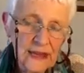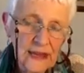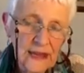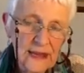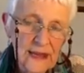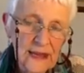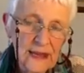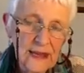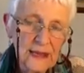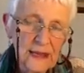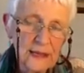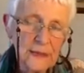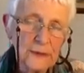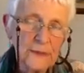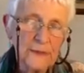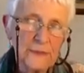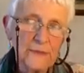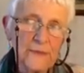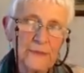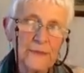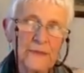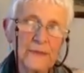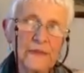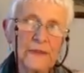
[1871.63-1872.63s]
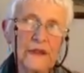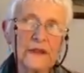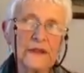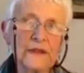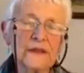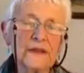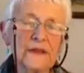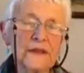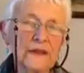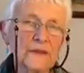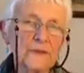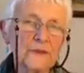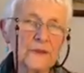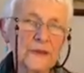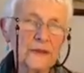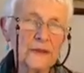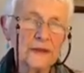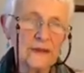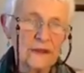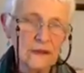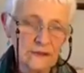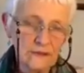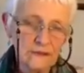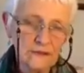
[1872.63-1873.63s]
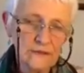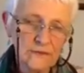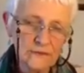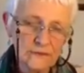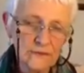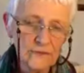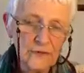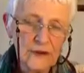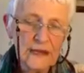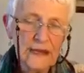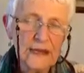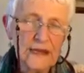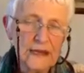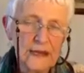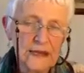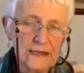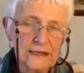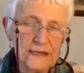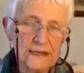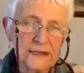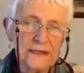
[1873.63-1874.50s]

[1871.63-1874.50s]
can be relayed